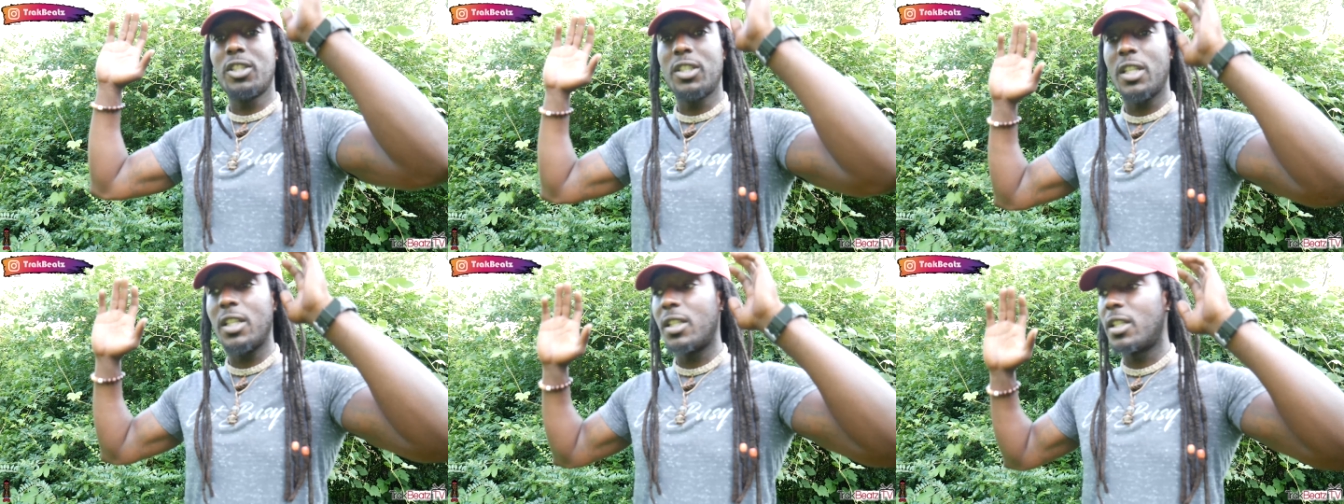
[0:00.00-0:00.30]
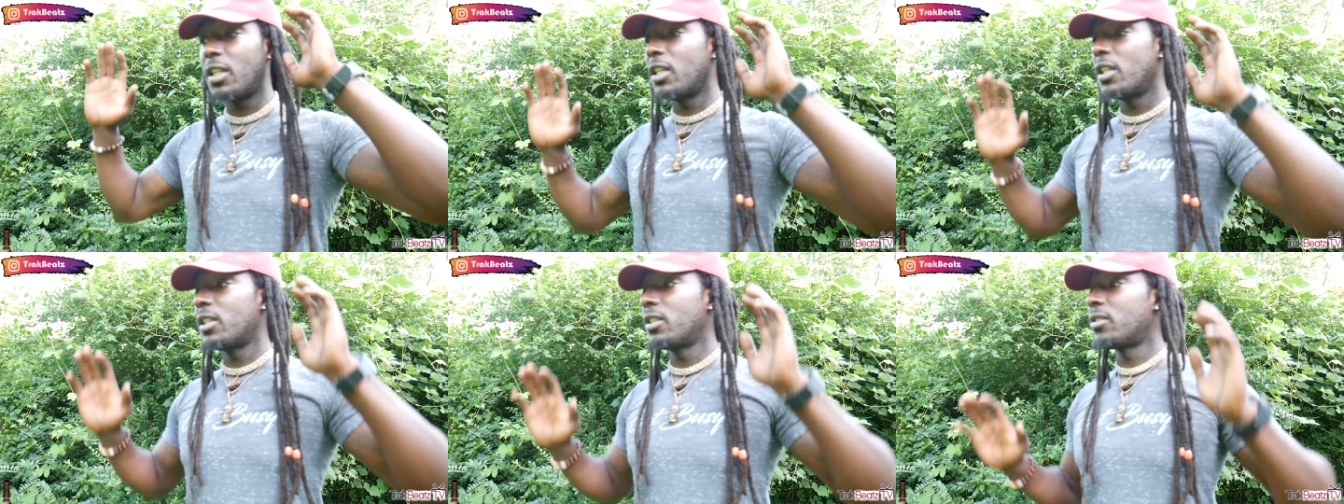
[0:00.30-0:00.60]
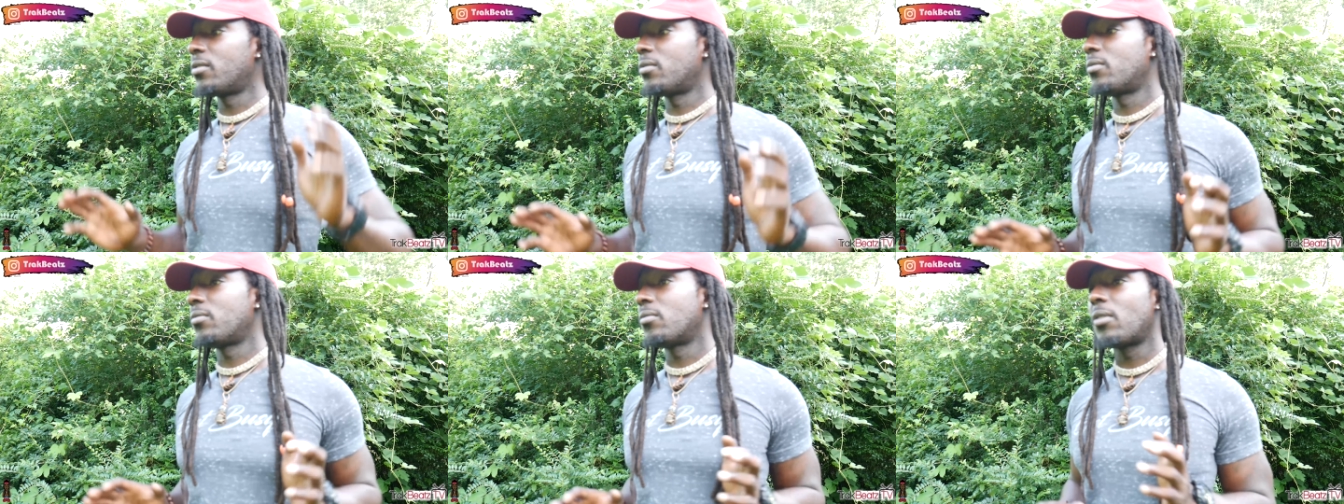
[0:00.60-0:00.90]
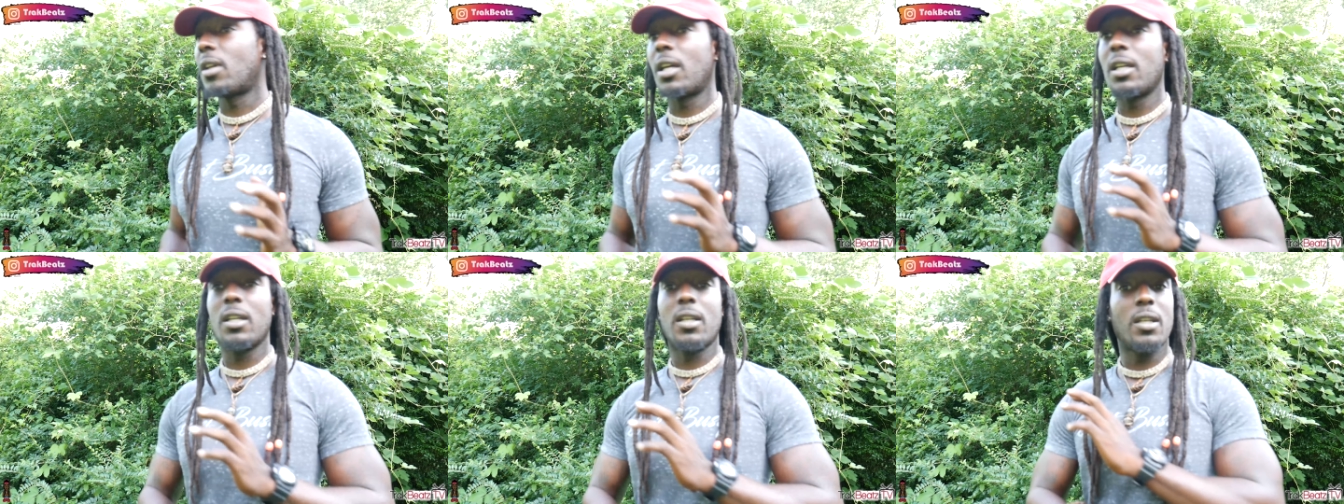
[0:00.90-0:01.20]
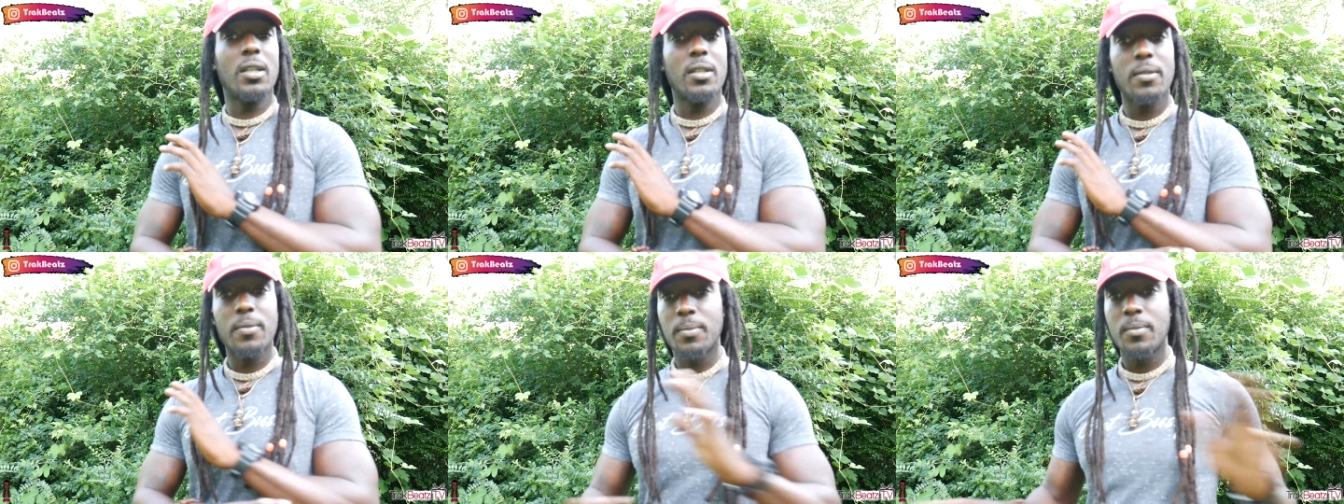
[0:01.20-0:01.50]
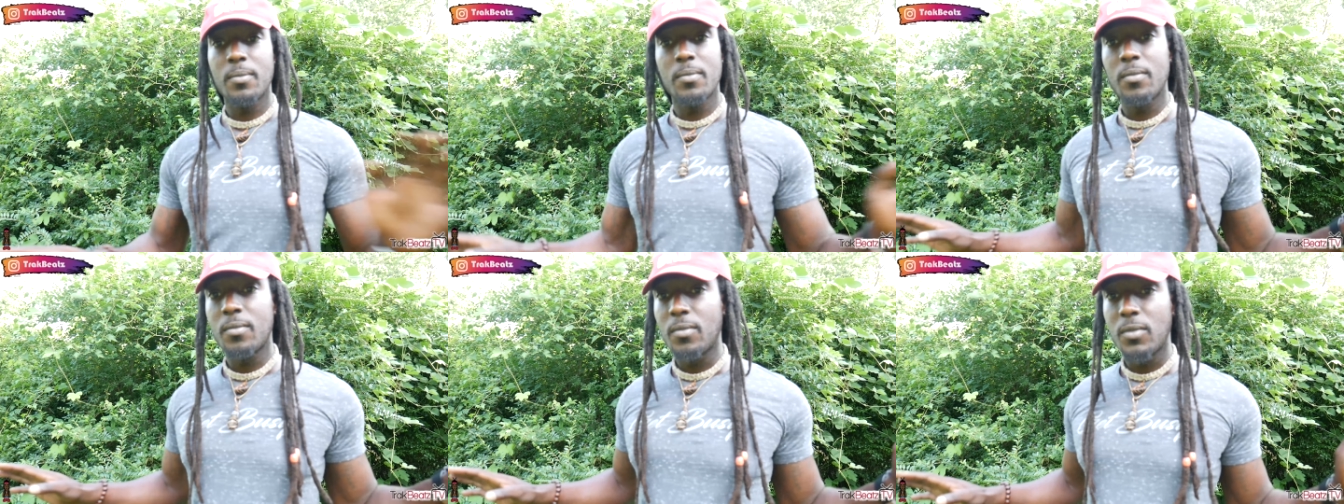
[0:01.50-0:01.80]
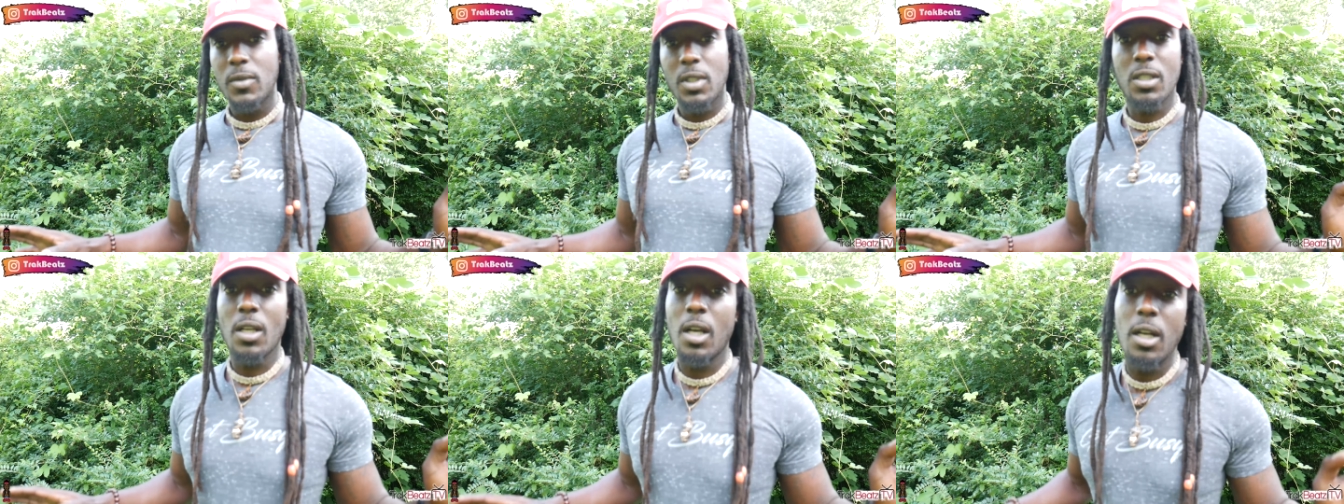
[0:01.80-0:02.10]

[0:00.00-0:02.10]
shit is like, it's